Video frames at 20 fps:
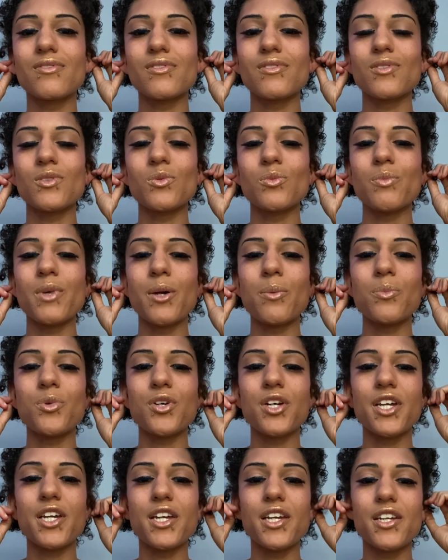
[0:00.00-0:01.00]

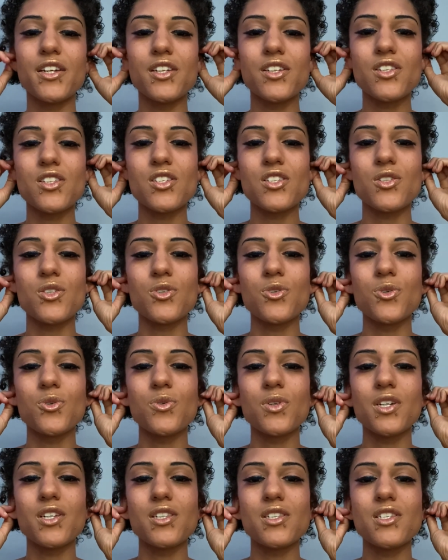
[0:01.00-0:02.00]
Remembering to
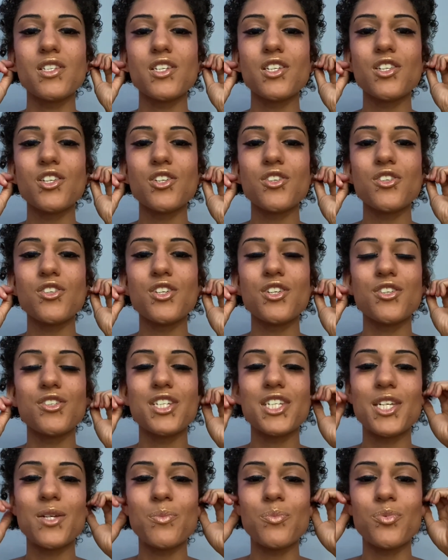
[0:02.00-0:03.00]
continue your
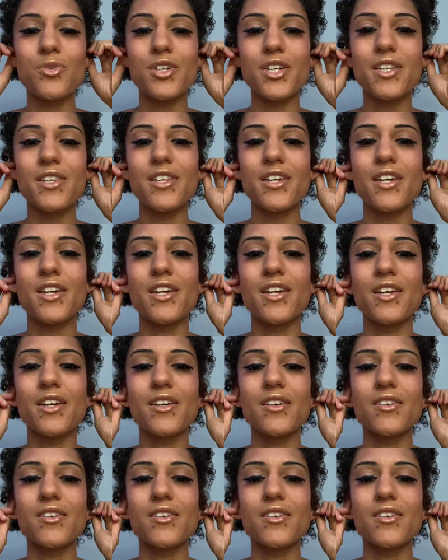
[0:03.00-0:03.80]
deep breathing